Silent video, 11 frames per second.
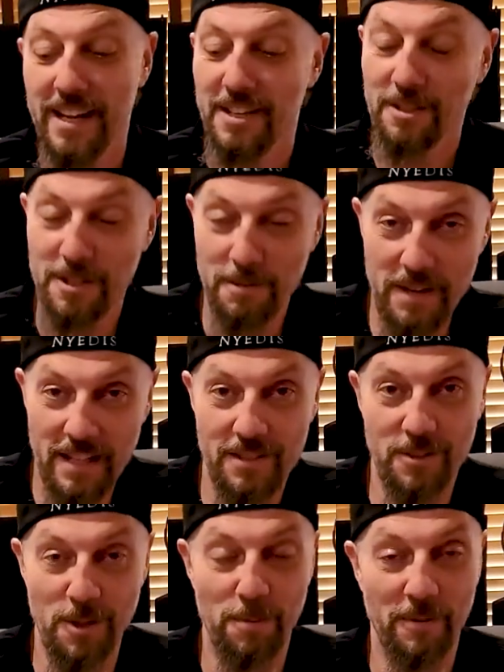So to me, that's
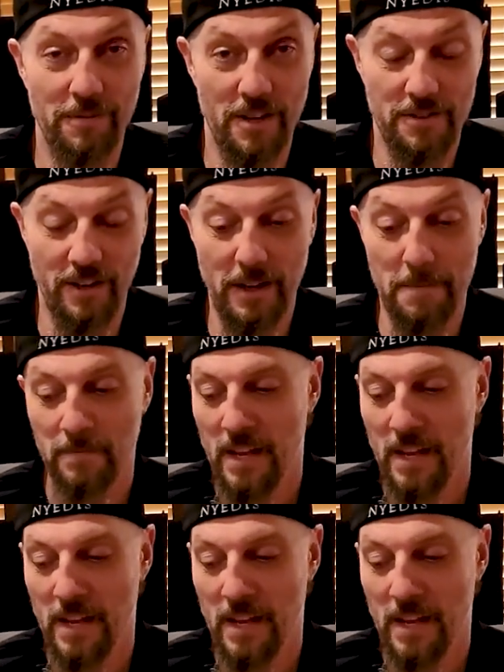super frustrating.